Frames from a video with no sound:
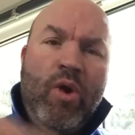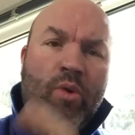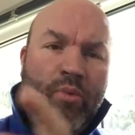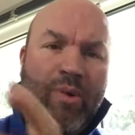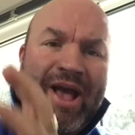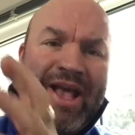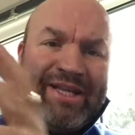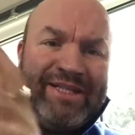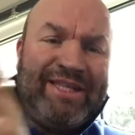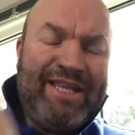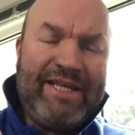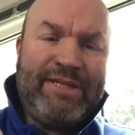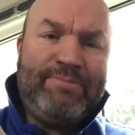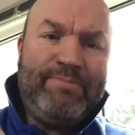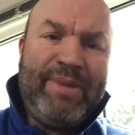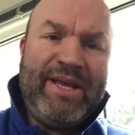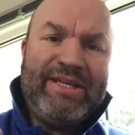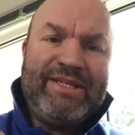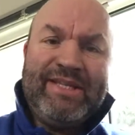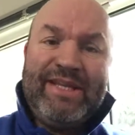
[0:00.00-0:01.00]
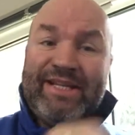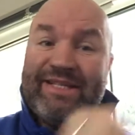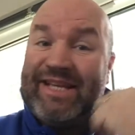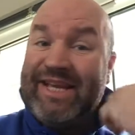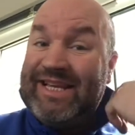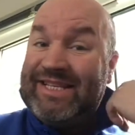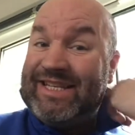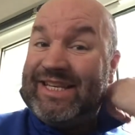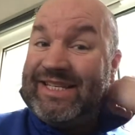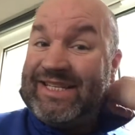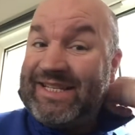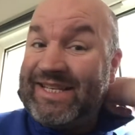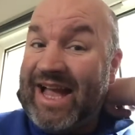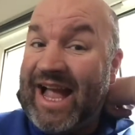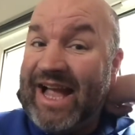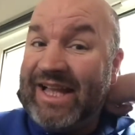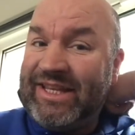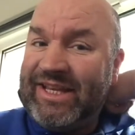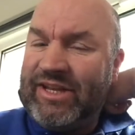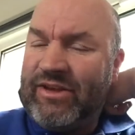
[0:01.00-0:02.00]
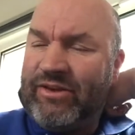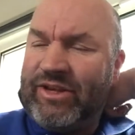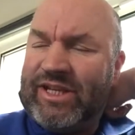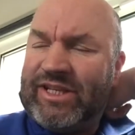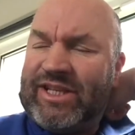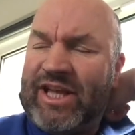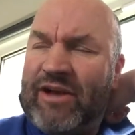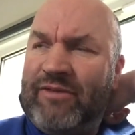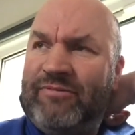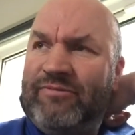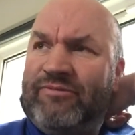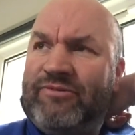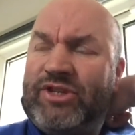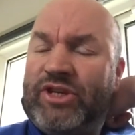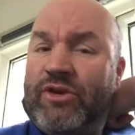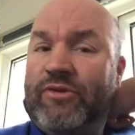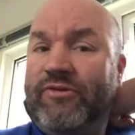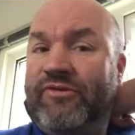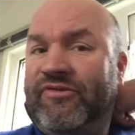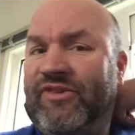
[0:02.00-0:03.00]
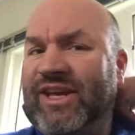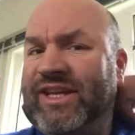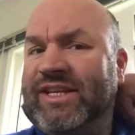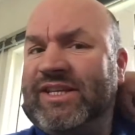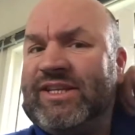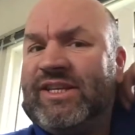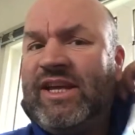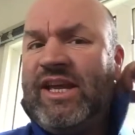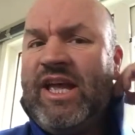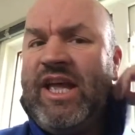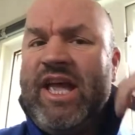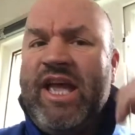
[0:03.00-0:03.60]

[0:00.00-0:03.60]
Where's this business? Is it standing on its own 2 feet?